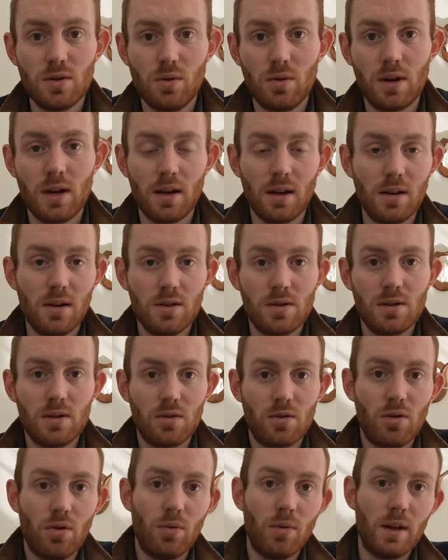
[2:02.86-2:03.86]
stalking and you're sort
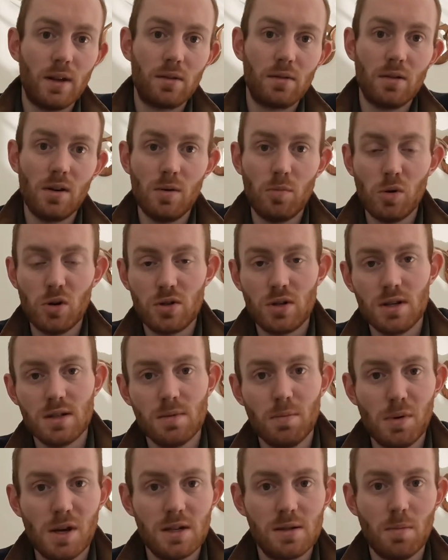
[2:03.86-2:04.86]
of crawling through bushes
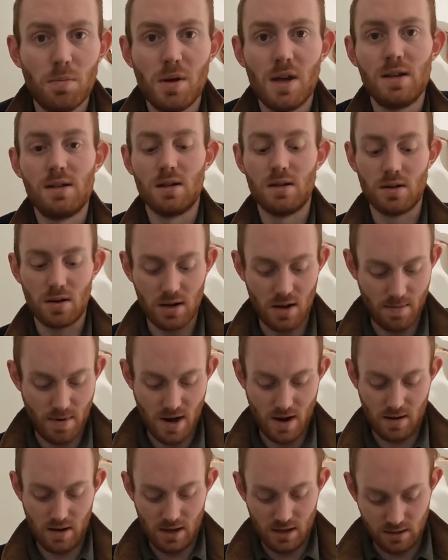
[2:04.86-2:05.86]
and bits and pieces, you come
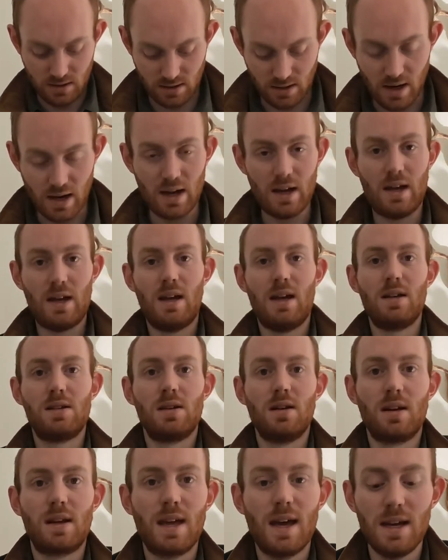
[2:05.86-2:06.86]
out and it's
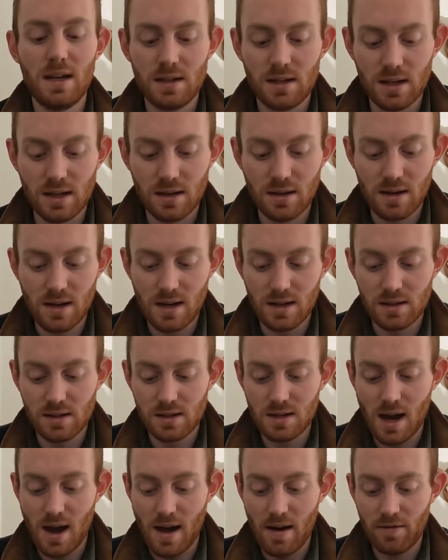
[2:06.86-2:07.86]
sort of caked in
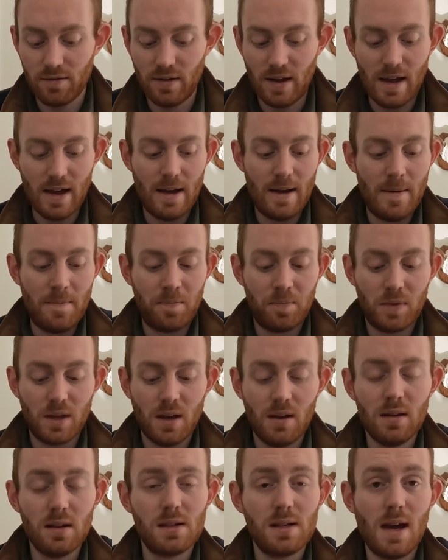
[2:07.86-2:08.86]
stuff.
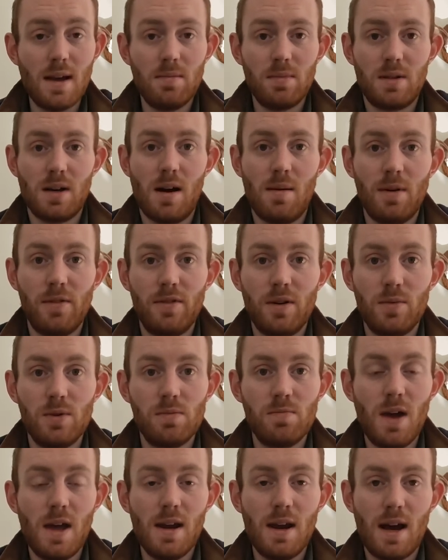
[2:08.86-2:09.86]
At the same time, if it was
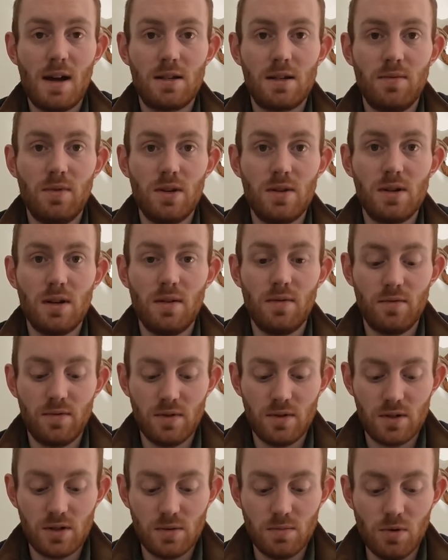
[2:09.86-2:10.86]
made out of a sort of
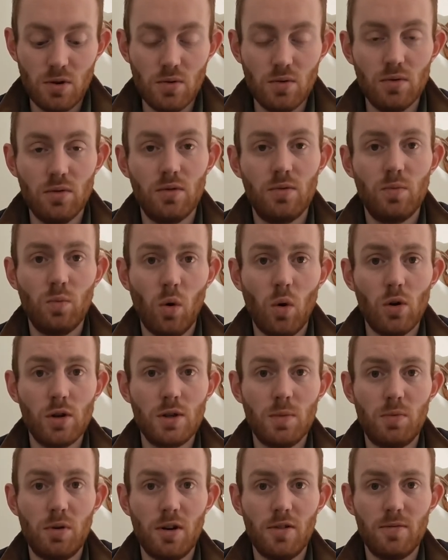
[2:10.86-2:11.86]
smooth
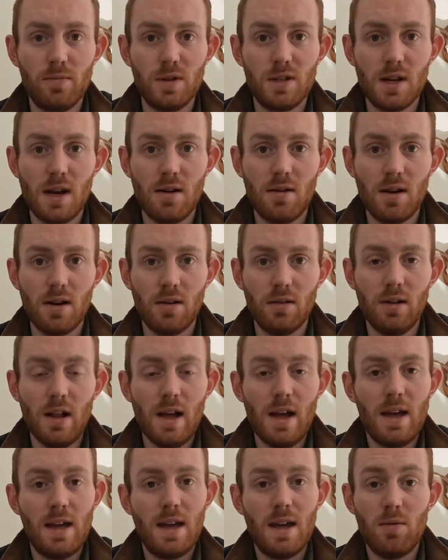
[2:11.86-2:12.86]
waterproof material,
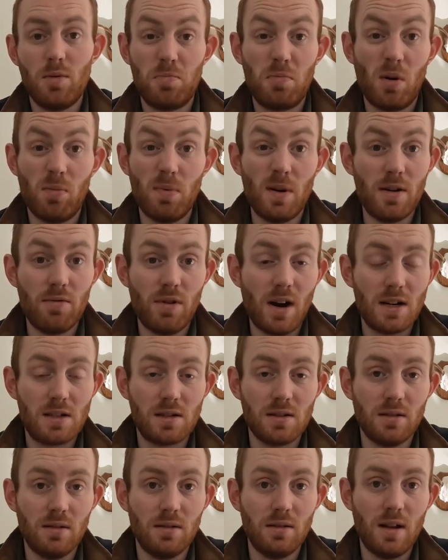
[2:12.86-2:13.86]
it would probably
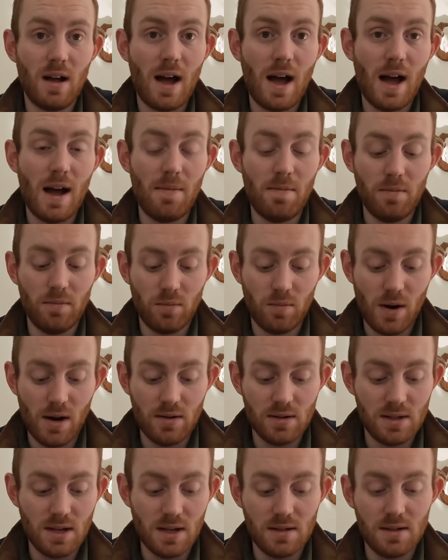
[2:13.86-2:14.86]
rustle,
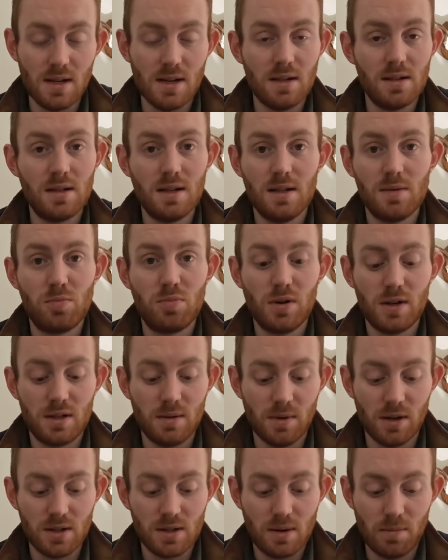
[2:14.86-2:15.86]
whereas this is
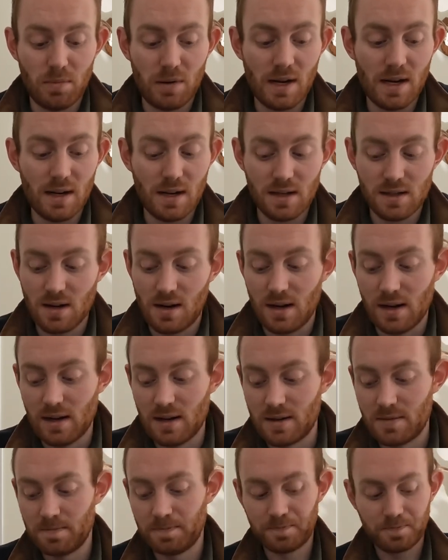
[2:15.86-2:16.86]
pretty much completely
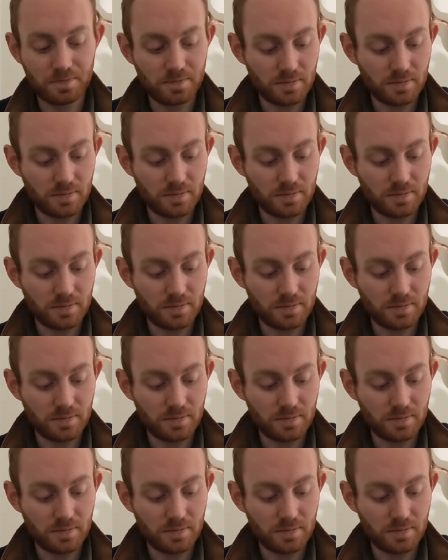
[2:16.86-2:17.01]
silent.